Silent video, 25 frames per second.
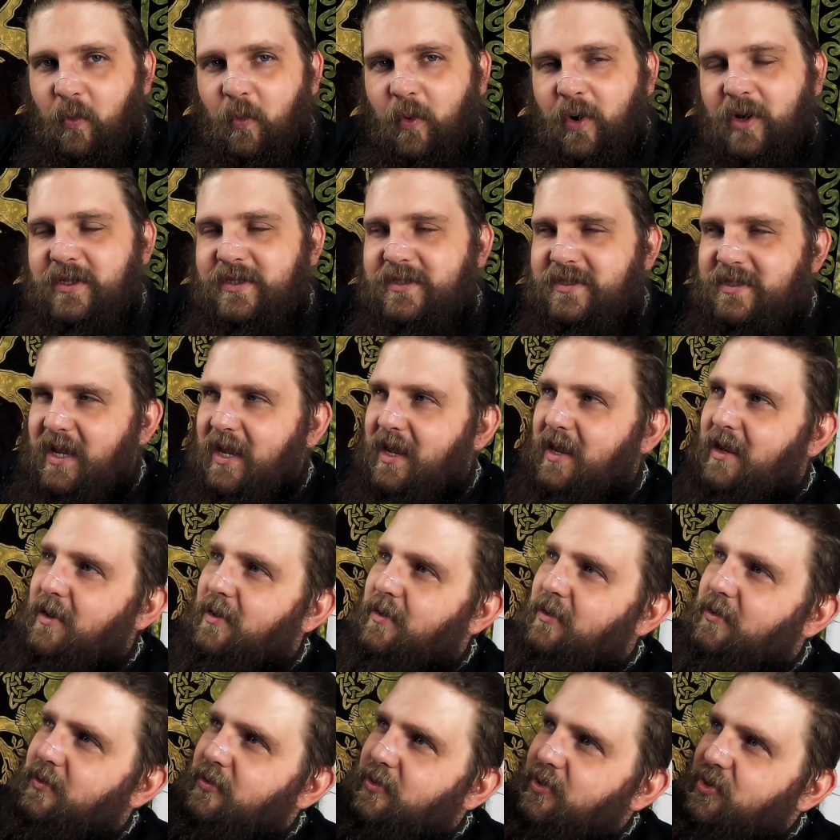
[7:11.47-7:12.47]
What
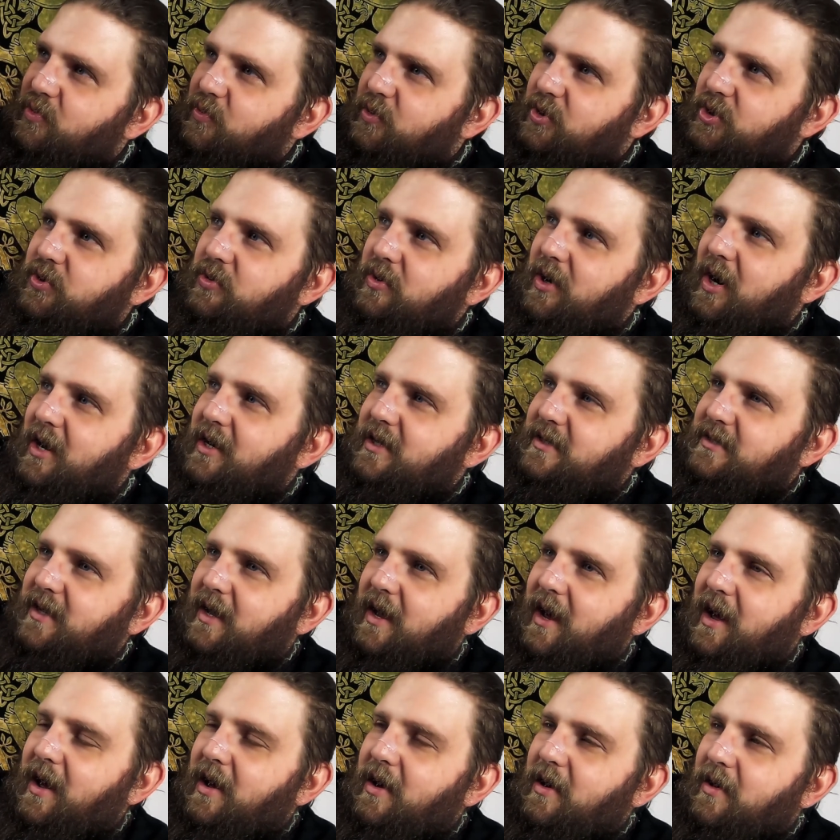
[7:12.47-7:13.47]
tales would you like
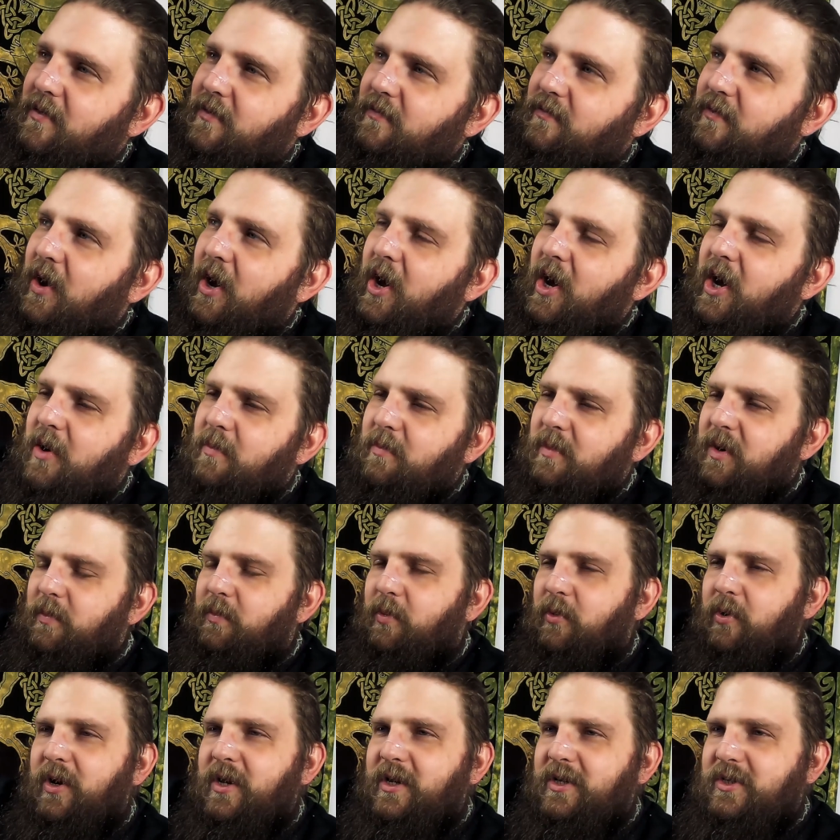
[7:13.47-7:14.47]
to have me
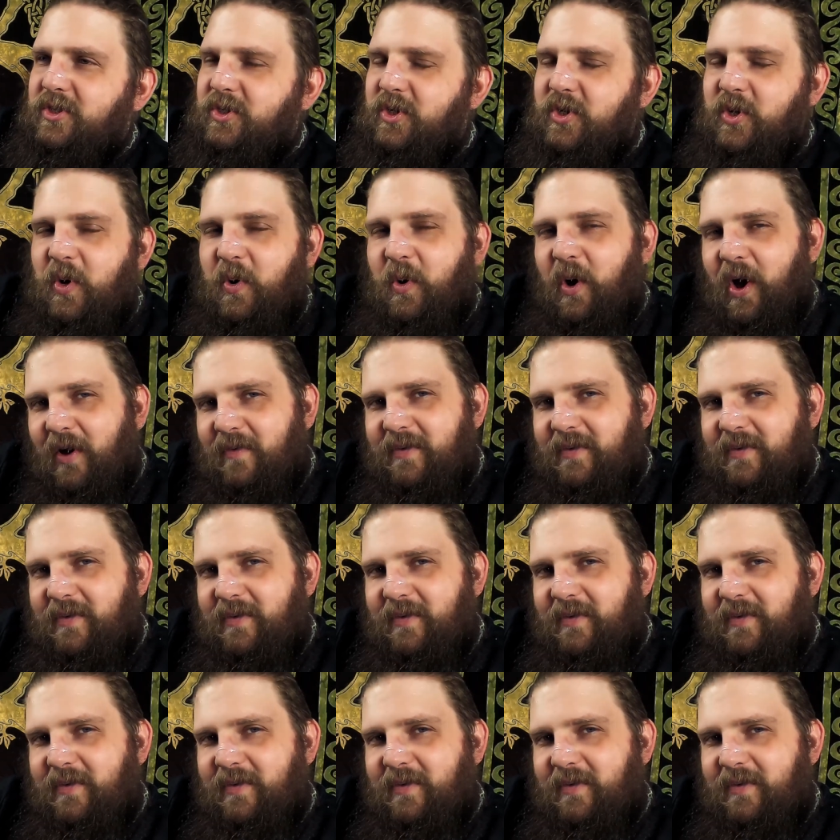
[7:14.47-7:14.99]
bring to you?